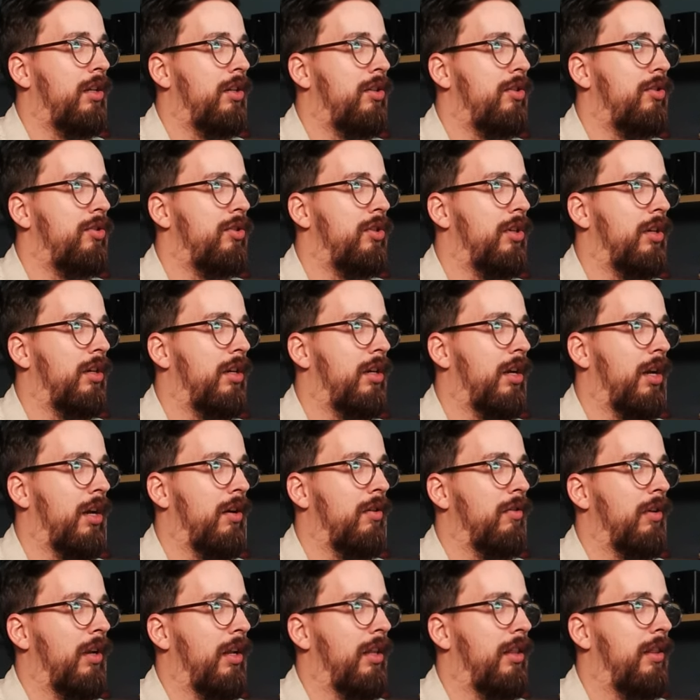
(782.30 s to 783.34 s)
Check
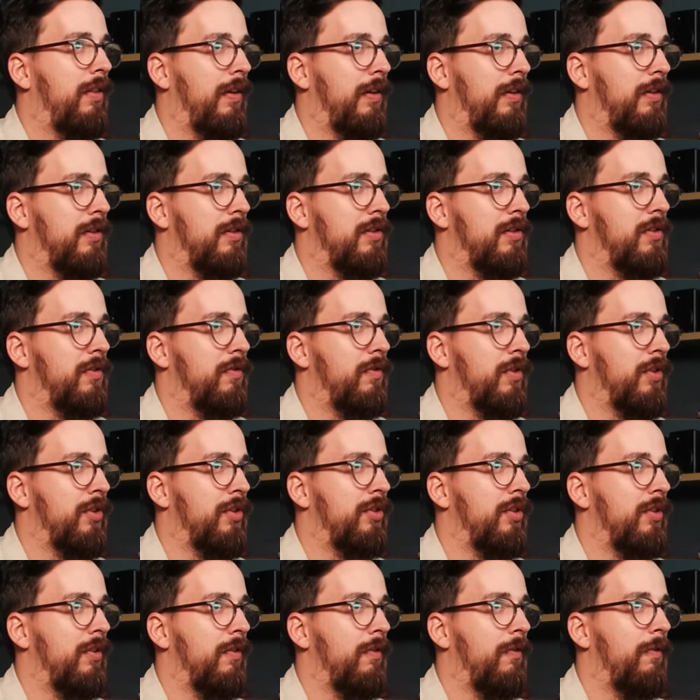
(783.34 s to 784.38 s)
out, I think there's
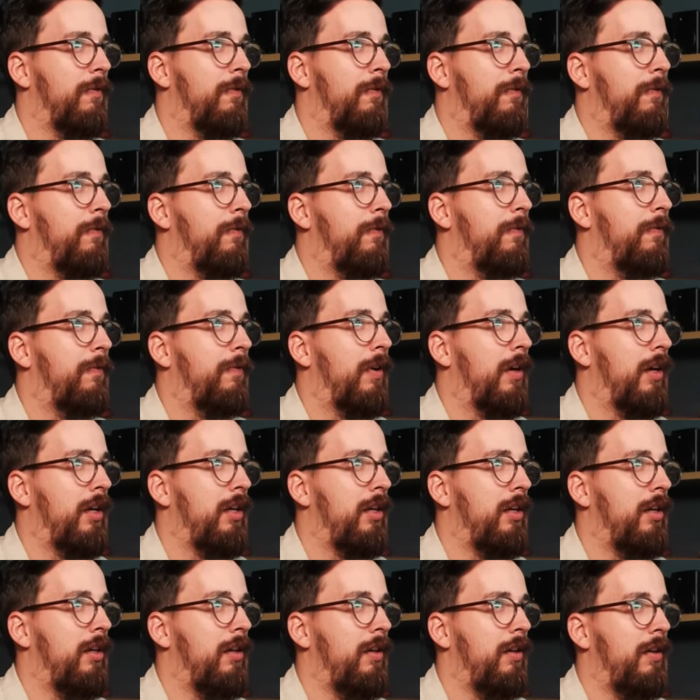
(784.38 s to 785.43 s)
version
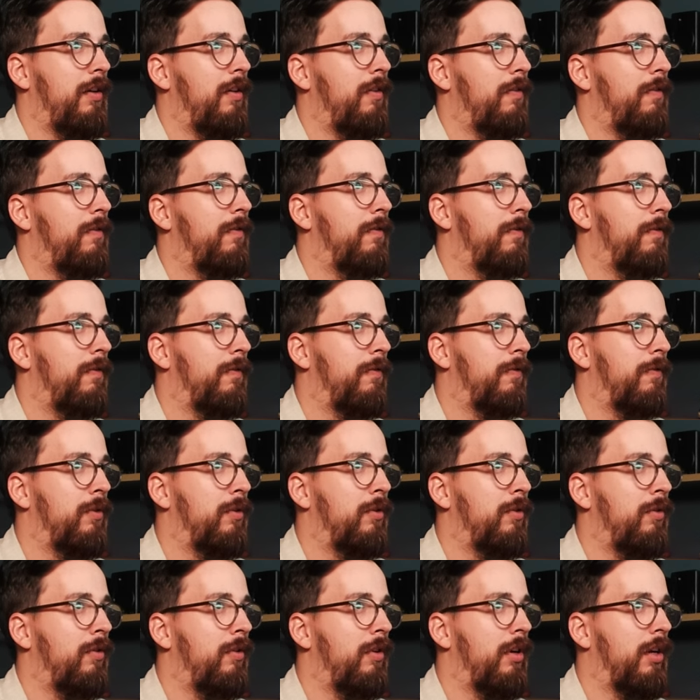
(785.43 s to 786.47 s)

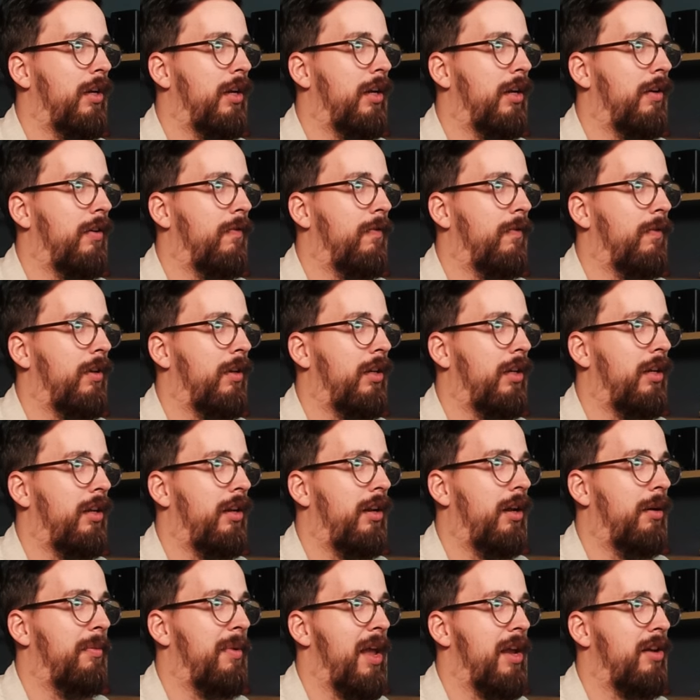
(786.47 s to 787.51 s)
5.4, and
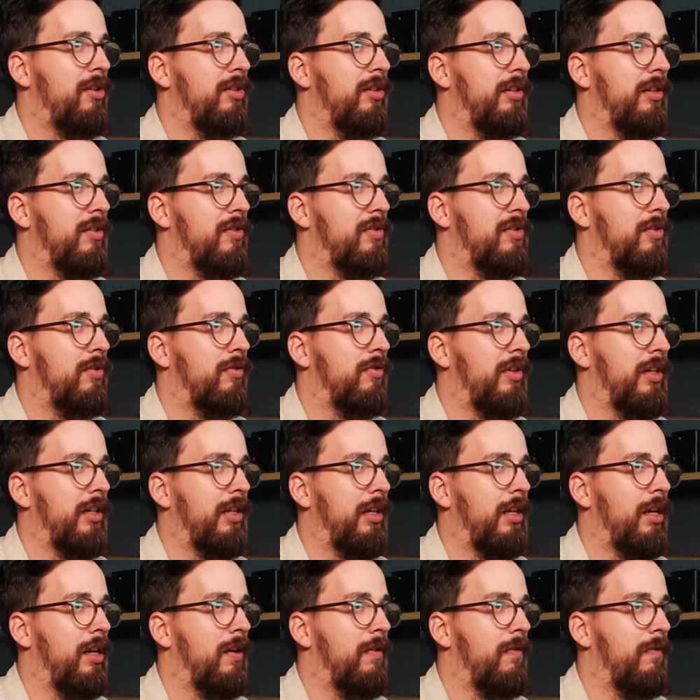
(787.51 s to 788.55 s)
GitHub Action, there's
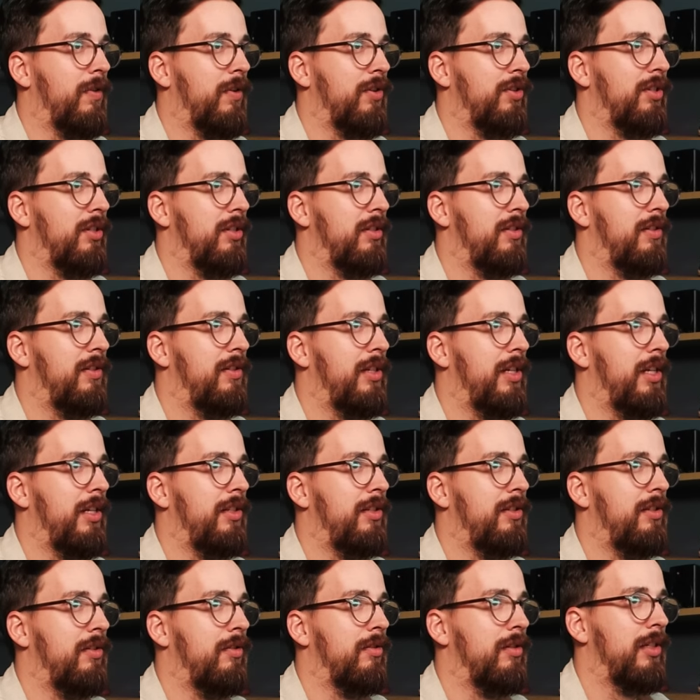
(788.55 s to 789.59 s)
already version
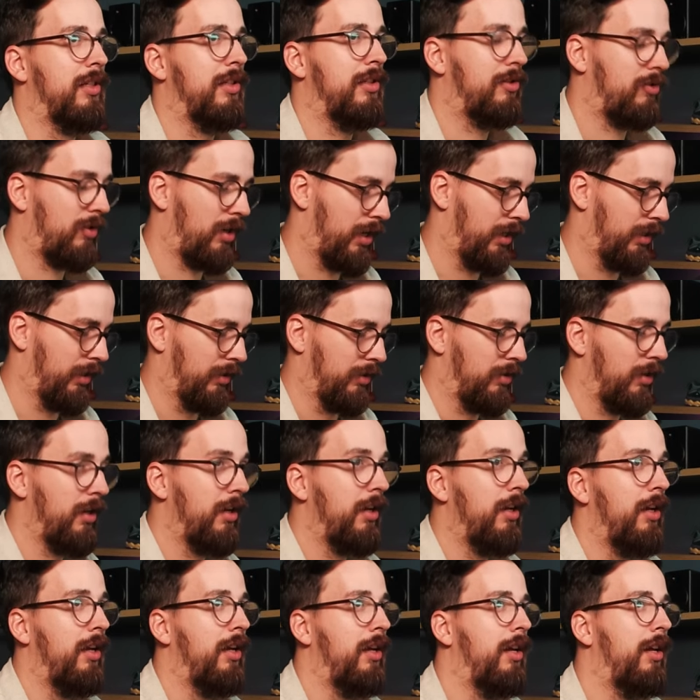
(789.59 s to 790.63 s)
6. So let's try the
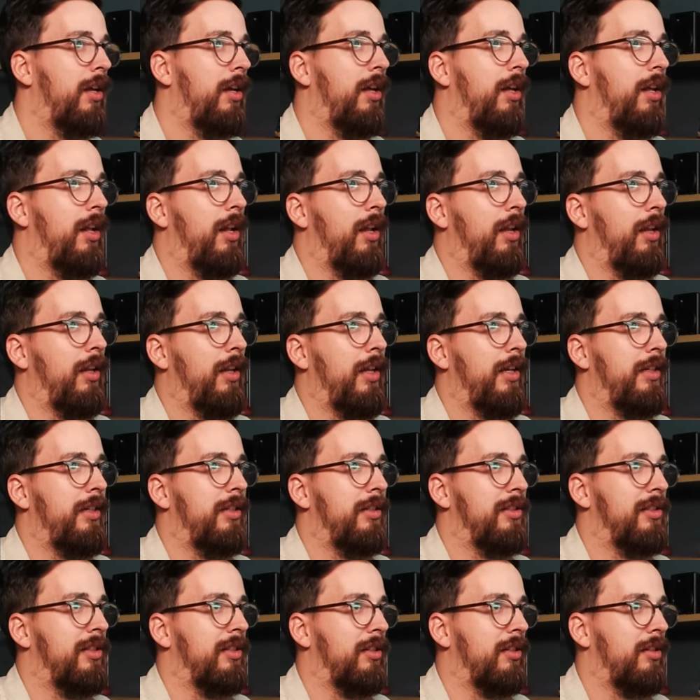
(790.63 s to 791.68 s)

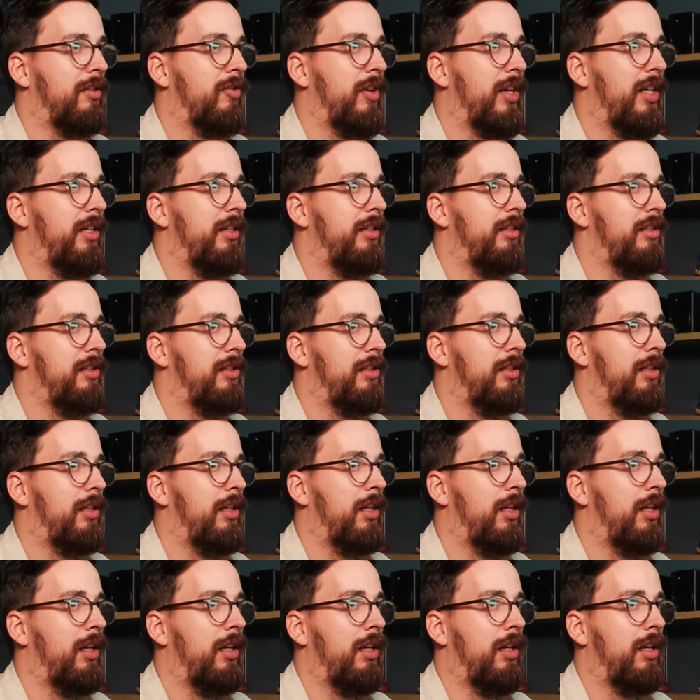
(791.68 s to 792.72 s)
latest and greatest.
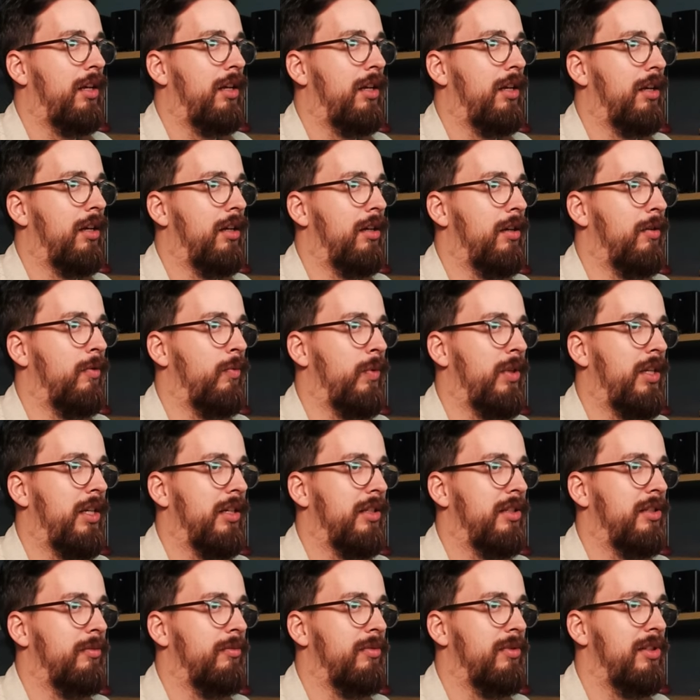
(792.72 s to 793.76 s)
We
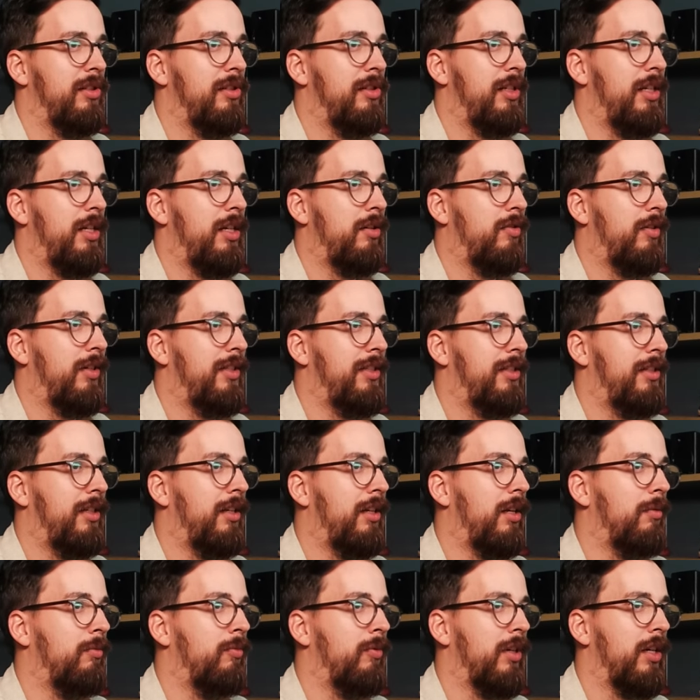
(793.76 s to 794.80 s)
got some secrets set
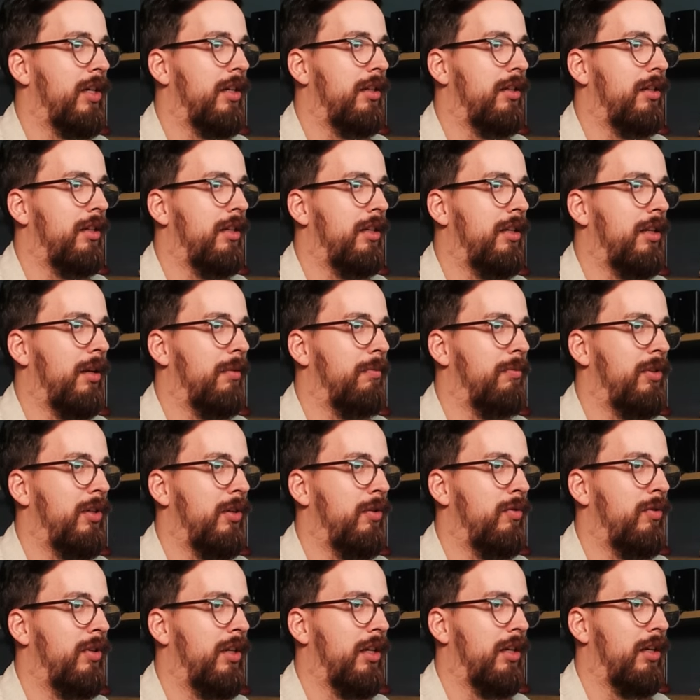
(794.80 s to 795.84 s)
up, we got GitHub
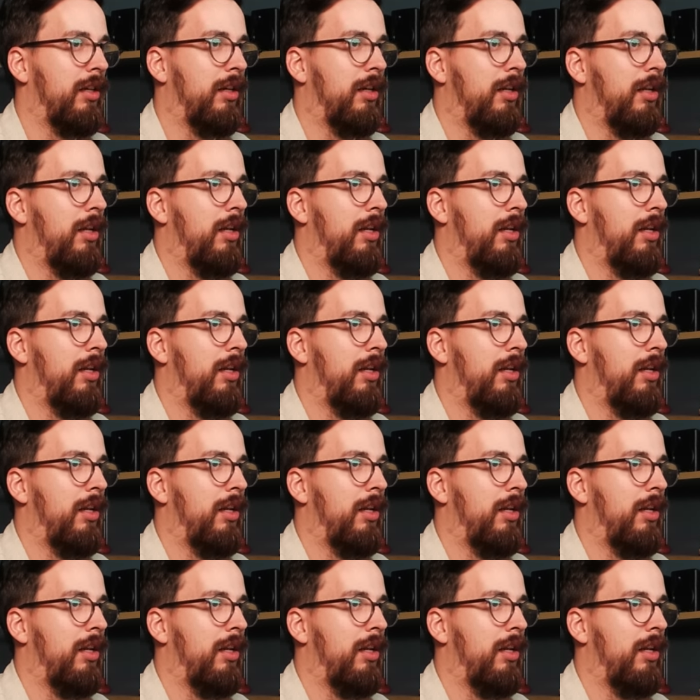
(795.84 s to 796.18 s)
token.